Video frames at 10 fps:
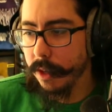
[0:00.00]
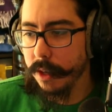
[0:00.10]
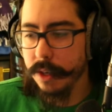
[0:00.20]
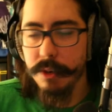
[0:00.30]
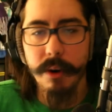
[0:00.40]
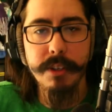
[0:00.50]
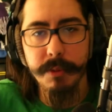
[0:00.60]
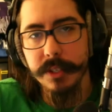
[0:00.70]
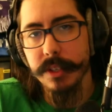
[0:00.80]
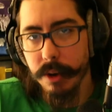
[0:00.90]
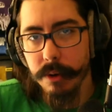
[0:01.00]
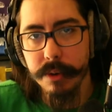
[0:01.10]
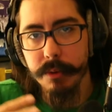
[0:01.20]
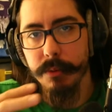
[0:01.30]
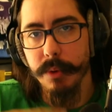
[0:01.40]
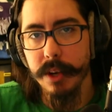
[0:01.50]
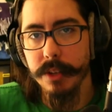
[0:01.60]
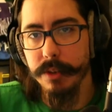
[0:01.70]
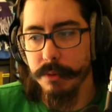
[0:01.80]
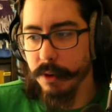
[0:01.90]
You always want to own what
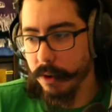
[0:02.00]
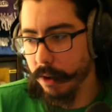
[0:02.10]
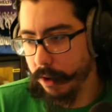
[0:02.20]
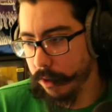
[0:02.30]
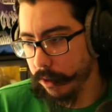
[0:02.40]
you are.